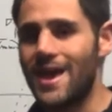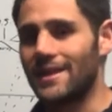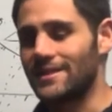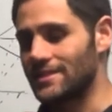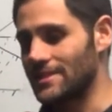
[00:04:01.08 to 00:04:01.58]

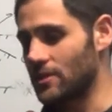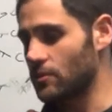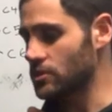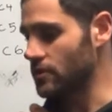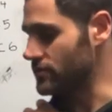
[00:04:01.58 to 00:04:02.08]
and a
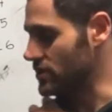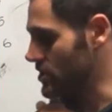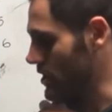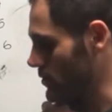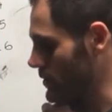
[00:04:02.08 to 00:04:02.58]
sequence of
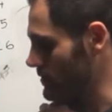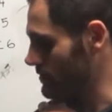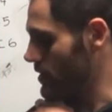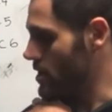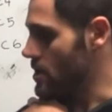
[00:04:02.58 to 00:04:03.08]

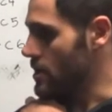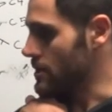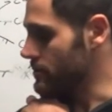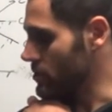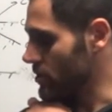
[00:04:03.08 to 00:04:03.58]
degenerative
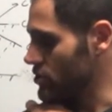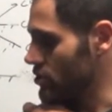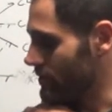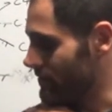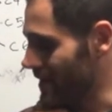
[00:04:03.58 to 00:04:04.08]

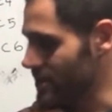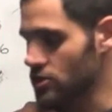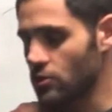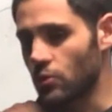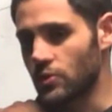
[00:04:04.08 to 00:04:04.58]
immunological
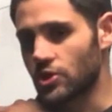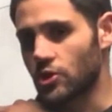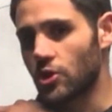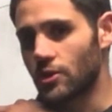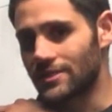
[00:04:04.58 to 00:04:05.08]
events which
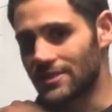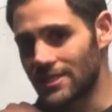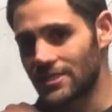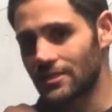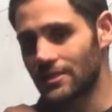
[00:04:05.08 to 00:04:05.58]
occur
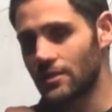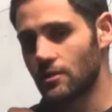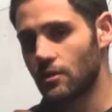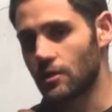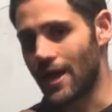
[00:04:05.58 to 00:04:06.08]

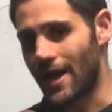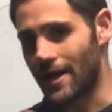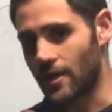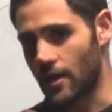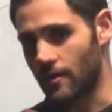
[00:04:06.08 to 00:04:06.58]
distally
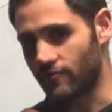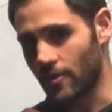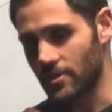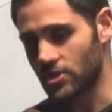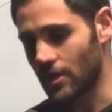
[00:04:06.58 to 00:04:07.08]

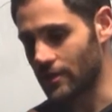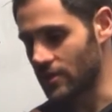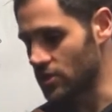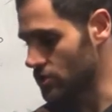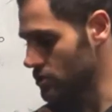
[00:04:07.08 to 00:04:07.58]
from the site of
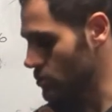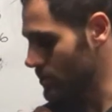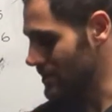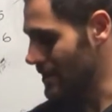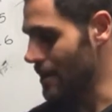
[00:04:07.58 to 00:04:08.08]
lesion
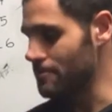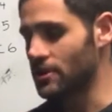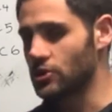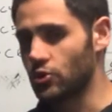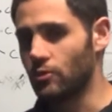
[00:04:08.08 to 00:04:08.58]
towards
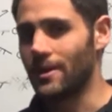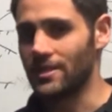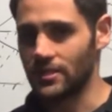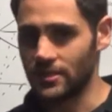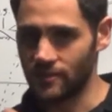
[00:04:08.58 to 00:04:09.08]
accompanying
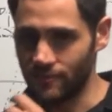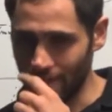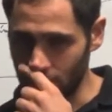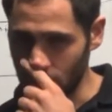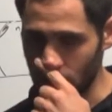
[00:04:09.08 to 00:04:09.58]
neuromuscular
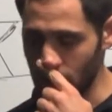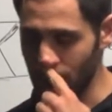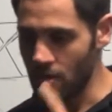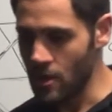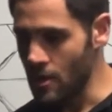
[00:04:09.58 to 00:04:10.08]
interfaces.
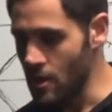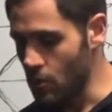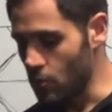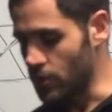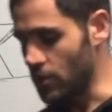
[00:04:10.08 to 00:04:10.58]

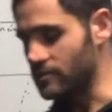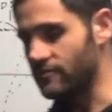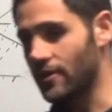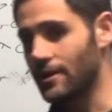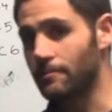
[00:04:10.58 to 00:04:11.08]
We know it's
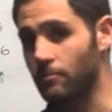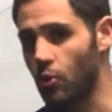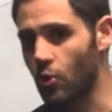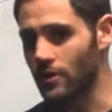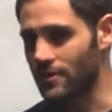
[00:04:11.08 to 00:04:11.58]
very
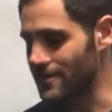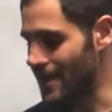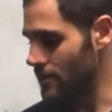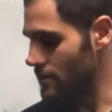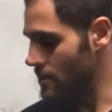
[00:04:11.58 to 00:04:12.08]
important
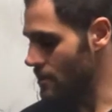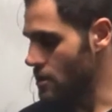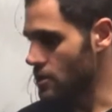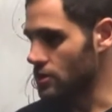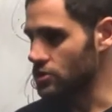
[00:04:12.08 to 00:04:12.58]
that
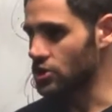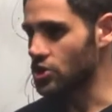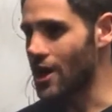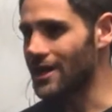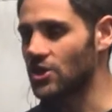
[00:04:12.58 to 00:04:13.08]
to
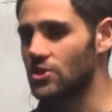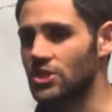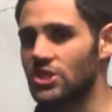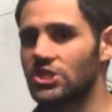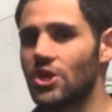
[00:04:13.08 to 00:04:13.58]
diagnose a
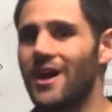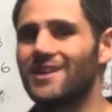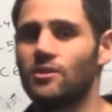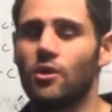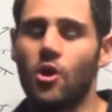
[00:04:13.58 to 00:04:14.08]

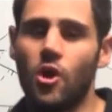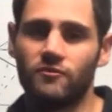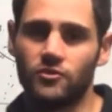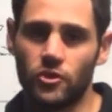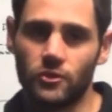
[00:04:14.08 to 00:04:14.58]
site
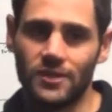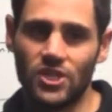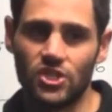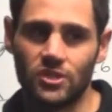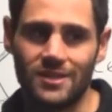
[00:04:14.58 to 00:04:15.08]
of neural
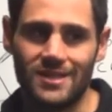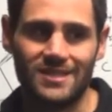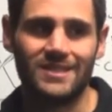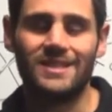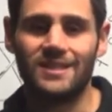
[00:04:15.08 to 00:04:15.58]
lesion is
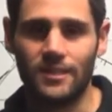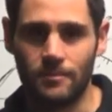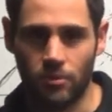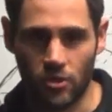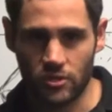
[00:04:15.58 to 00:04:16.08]
clinically
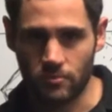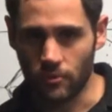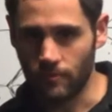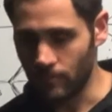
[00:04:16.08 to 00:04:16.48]
impossible.